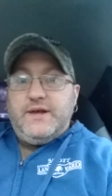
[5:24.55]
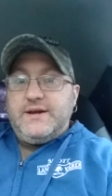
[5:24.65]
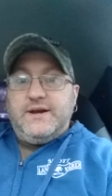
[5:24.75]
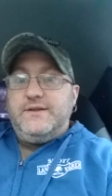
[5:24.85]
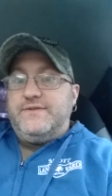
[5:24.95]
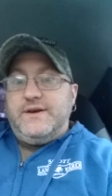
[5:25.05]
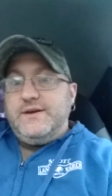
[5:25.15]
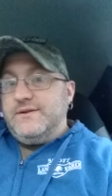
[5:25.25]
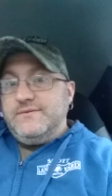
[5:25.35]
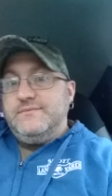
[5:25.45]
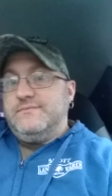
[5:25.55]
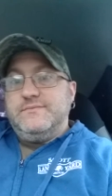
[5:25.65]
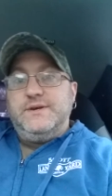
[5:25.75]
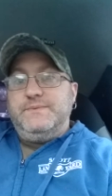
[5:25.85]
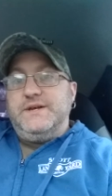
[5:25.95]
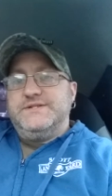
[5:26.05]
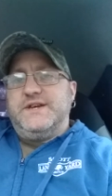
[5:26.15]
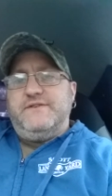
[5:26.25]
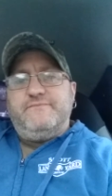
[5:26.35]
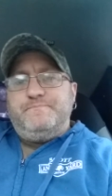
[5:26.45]
that kind of thing, and keep kids
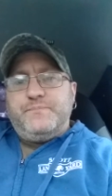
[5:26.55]
safe.